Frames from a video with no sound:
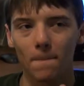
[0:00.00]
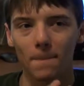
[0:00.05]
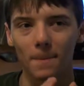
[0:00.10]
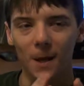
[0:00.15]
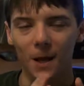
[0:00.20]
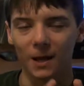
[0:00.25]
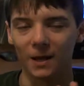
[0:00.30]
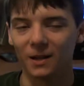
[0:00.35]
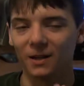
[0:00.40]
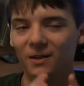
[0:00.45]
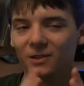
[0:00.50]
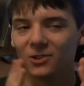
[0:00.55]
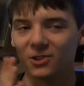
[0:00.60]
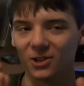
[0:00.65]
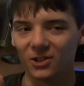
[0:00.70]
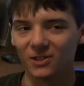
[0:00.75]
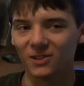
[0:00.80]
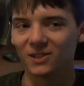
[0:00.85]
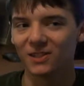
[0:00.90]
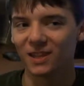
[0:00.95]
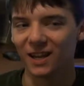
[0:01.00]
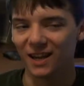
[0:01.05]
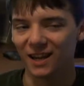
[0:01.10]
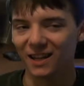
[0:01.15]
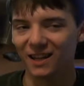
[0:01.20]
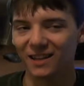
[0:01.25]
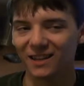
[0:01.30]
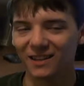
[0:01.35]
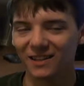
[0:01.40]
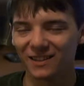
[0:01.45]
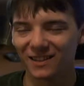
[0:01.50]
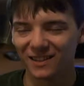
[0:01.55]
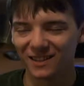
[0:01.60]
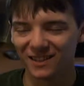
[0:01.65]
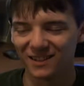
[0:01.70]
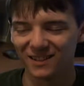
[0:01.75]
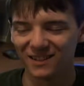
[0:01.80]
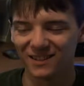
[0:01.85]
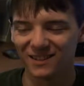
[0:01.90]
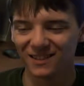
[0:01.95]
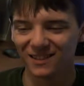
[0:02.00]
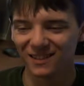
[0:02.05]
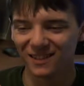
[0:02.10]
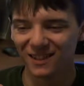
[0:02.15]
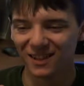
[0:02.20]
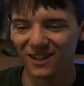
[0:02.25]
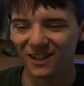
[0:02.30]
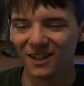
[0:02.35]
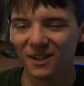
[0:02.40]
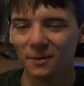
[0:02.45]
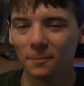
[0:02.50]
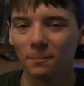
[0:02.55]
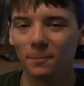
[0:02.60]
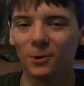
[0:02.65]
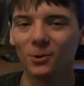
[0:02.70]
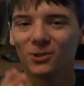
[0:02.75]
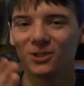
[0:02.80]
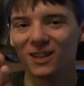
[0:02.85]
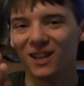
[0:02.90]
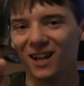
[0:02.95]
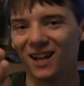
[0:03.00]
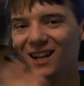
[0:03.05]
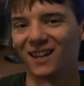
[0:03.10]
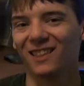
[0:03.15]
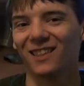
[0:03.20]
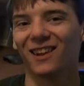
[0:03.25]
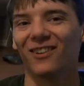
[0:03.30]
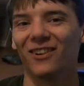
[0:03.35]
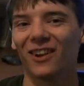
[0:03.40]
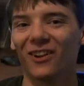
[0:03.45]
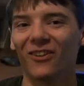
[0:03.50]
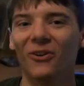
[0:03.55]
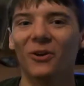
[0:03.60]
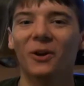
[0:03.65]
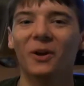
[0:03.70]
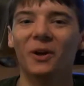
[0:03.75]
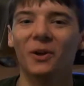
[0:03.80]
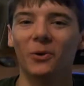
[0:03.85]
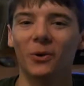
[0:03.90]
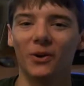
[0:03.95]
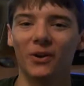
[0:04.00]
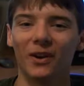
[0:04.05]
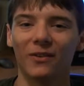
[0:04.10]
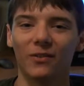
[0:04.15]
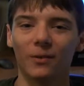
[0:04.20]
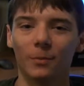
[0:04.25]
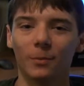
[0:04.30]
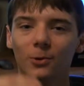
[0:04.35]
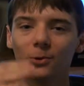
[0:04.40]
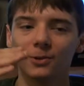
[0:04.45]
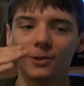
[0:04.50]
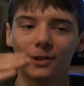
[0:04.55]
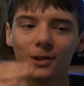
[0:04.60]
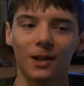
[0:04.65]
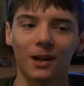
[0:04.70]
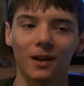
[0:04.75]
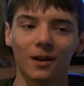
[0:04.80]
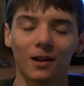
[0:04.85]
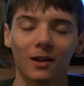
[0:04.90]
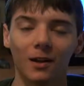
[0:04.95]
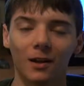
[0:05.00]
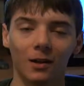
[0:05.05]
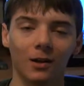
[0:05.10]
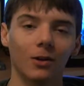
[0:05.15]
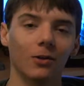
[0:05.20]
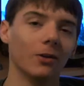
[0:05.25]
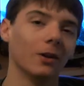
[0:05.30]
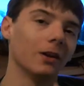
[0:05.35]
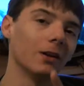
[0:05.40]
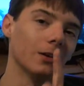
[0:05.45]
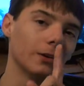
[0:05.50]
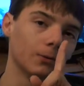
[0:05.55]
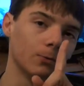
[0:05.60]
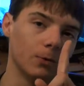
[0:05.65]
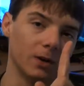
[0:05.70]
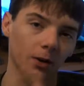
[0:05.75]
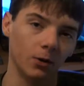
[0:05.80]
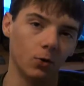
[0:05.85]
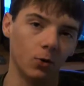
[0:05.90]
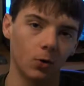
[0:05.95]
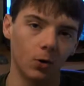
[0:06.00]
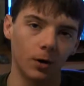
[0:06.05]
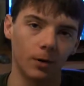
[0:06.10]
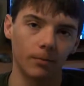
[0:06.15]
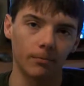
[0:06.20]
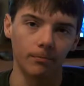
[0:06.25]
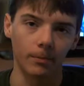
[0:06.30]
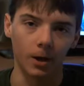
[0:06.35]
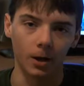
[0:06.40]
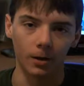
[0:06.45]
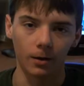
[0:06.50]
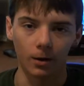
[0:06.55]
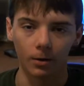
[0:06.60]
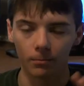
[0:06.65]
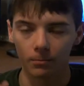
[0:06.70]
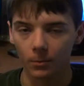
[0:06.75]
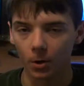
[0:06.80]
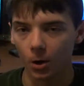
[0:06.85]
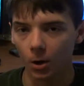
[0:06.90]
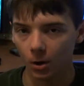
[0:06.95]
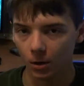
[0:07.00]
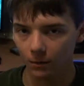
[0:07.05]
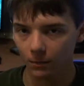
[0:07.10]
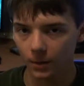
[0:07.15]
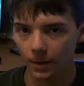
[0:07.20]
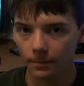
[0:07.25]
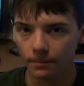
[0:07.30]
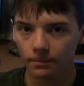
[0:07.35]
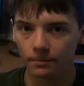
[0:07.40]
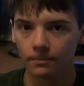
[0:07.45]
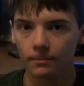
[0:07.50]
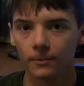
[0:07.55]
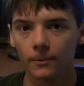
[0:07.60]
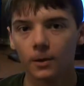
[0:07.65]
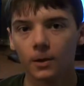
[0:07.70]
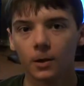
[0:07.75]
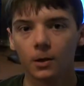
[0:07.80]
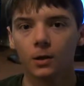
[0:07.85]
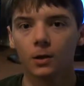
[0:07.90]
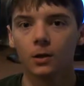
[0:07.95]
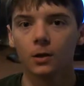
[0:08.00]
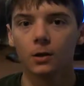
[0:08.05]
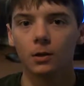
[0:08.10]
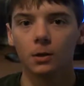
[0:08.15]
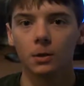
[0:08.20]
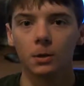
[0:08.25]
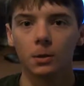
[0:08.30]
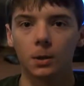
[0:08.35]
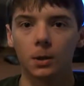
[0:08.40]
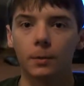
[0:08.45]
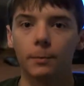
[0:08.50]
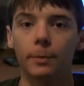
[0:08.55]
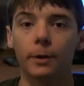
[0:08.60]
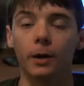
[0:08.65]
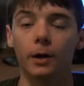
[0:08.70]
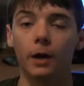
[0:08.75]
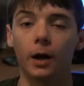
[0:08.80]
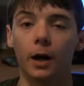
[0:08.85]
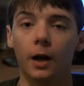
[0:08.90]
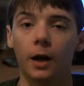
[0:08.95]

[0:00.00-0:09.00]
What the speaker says: I just said it. Boost clock, there we go. When you have the boost clock, it only does one core, not all of them. But